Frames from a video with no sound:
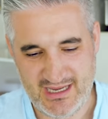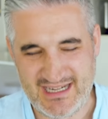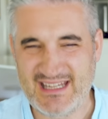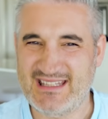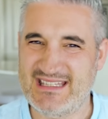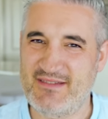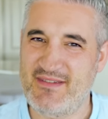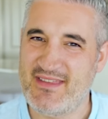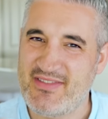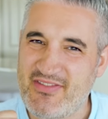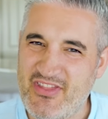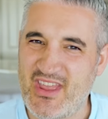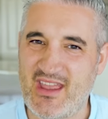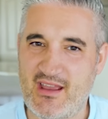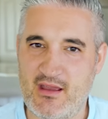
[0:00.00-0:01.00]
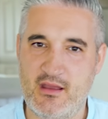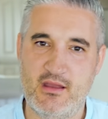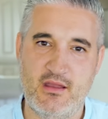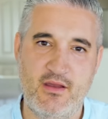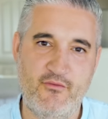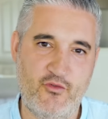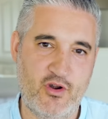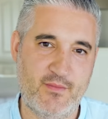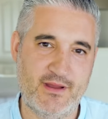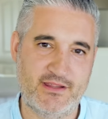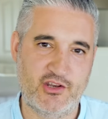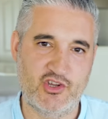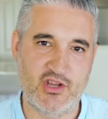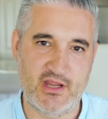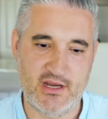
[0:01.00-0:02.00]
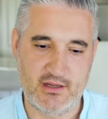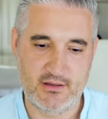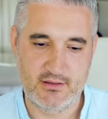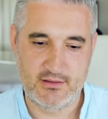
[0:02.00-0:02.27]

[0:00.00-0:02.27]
I need something thick for Amatriciana.